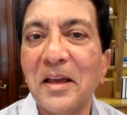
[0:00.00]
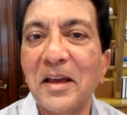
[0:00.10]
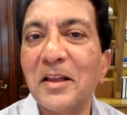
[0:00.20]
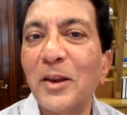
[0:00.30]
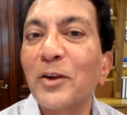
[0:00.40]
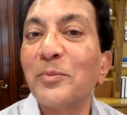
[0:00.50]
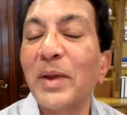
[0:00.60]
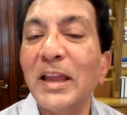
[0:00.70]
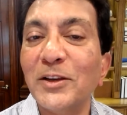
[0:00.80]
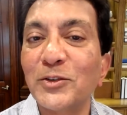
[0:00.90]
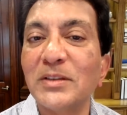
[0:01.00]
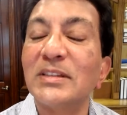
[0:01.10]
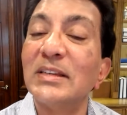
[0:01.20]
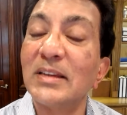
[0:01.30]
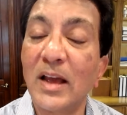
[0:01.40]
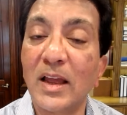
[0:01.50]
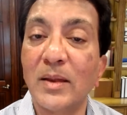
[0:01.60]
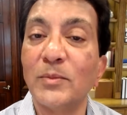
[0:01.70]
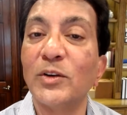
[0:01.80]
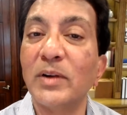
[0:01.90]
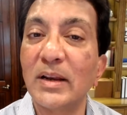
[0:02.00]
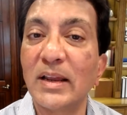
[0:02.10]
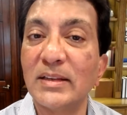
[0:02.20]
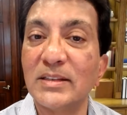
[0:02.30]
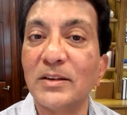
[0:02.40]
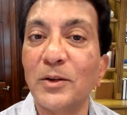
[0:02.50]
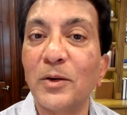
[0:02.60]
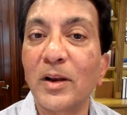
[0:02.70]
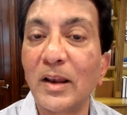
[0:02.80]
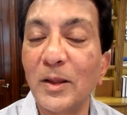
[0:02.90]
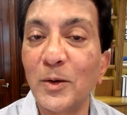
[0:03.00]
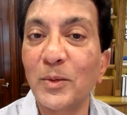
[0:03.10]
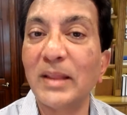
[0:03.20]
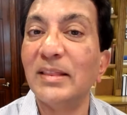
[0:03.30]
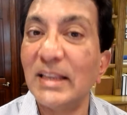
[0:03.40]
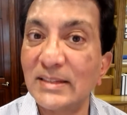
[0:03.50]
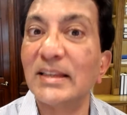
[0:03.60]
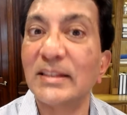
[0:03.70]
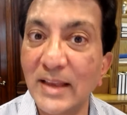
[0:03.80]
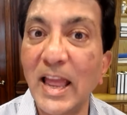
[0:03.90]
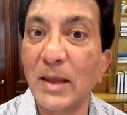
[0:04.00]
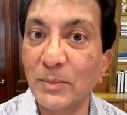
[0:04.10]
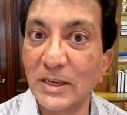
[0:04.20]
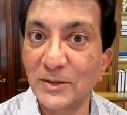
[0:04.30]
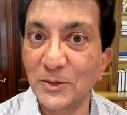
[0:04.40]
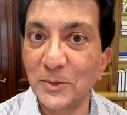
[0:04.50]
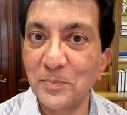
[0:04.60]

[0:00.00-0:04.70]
lot of patience and time to realize that you're not alone and these things are happening to you.